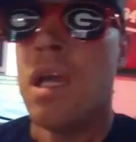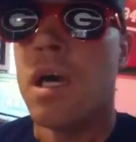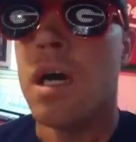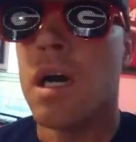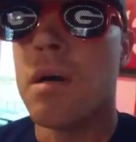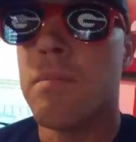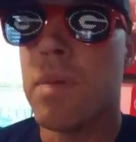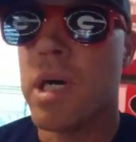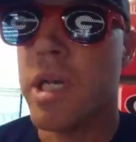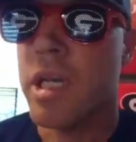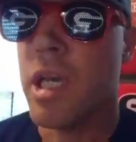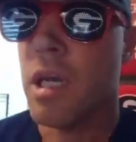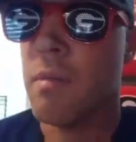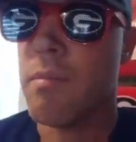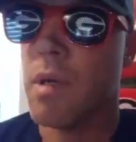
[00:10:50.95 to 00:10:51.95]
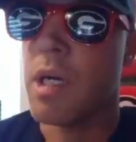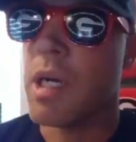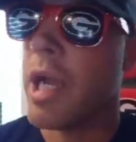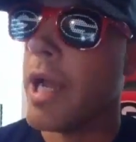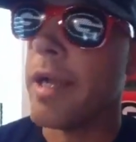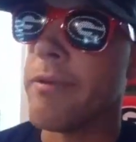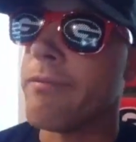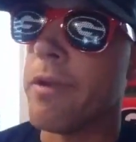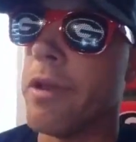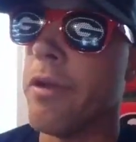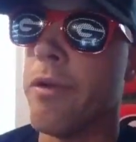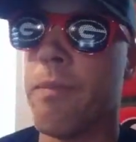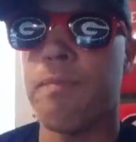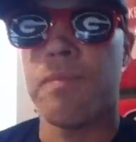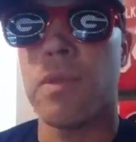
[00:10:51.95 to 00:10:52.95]
But, yep, I have
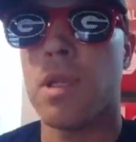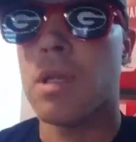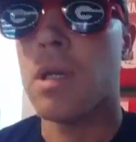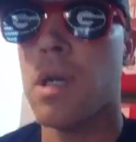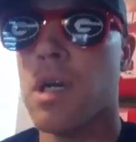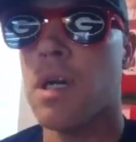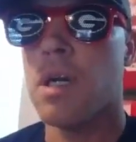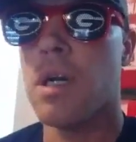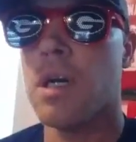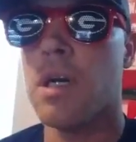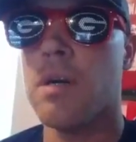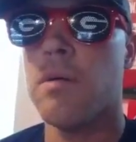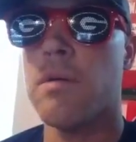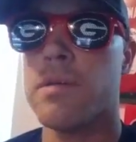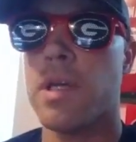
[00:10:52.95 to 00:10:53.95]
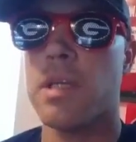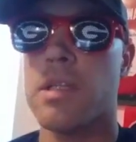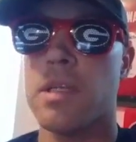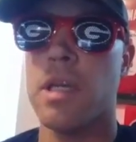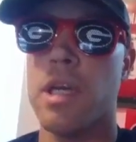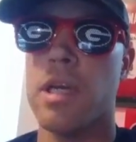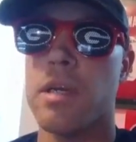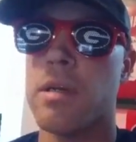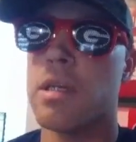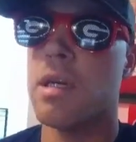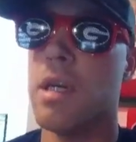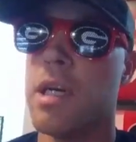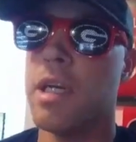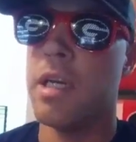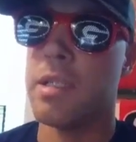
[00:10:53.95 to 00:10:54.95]
to. What was I saying?
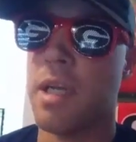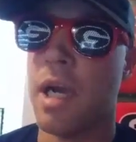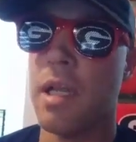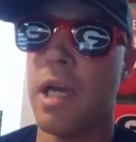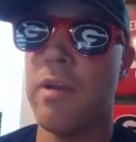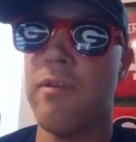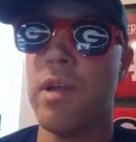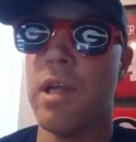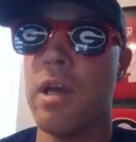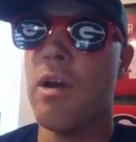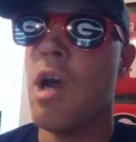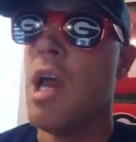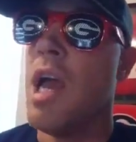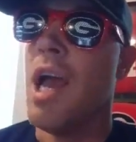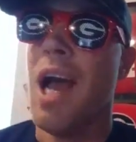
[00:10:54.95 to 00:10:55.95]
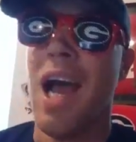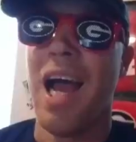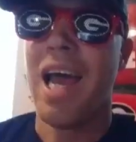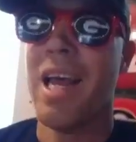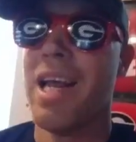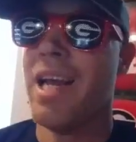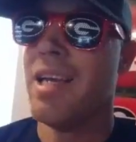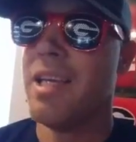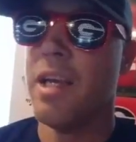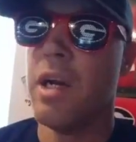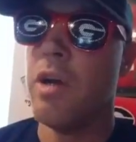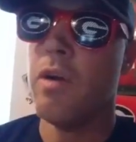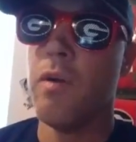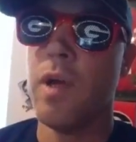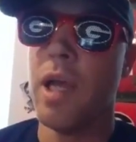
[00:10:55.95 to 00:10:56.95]
His highlight video. You
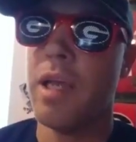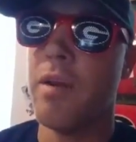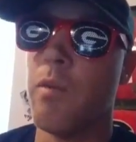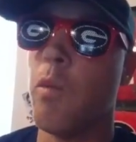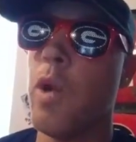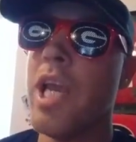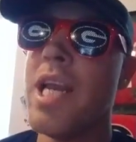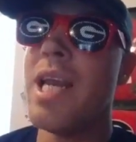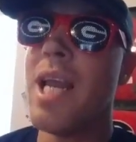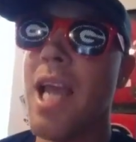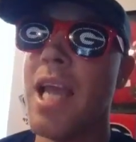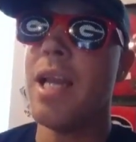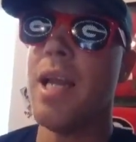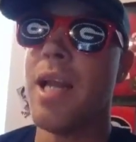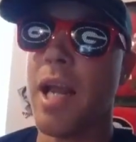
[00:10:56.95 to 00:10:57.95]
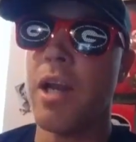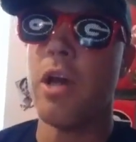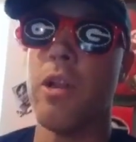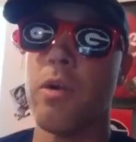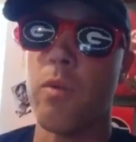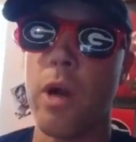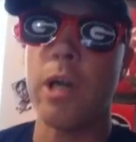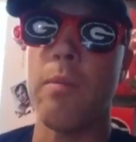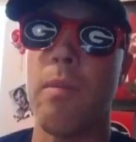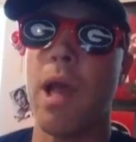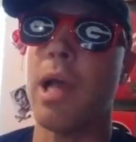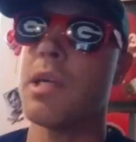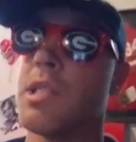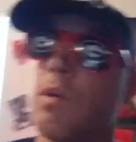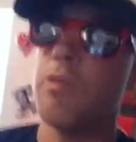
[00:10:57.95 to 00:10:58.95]
know, we needed another running
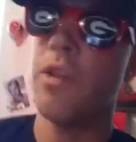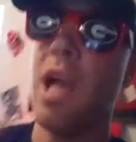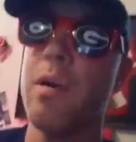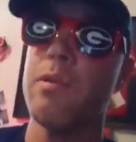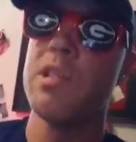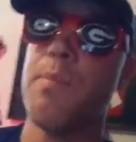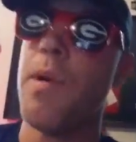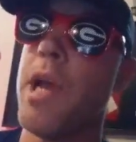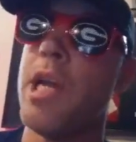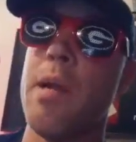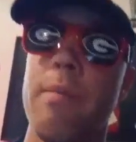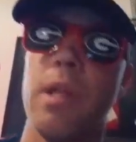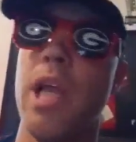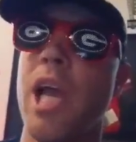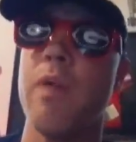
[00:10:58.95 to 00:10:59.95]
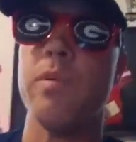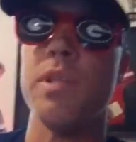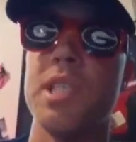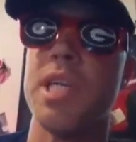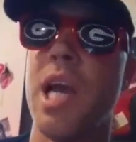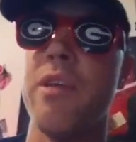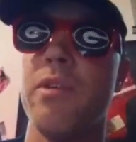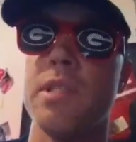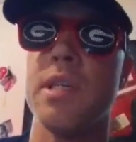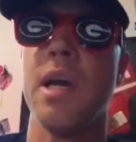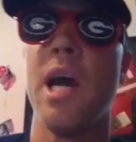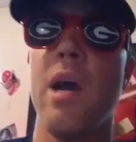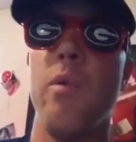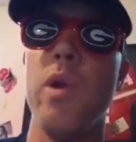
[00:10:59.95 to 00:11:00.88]
back. So in that respect, I'm glad we signed this guy.